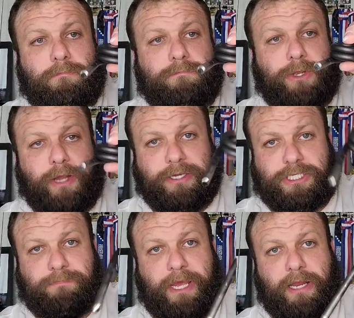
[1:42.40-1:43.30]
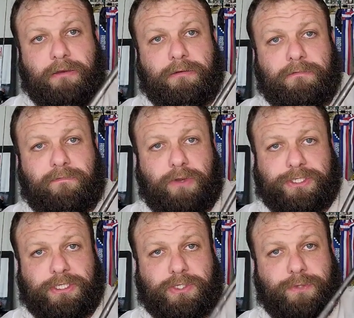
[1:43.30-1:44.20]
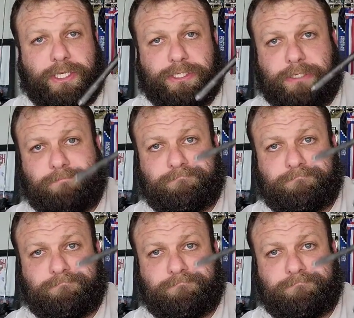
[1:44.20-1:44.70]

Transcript: They're not just made for us to squeeze and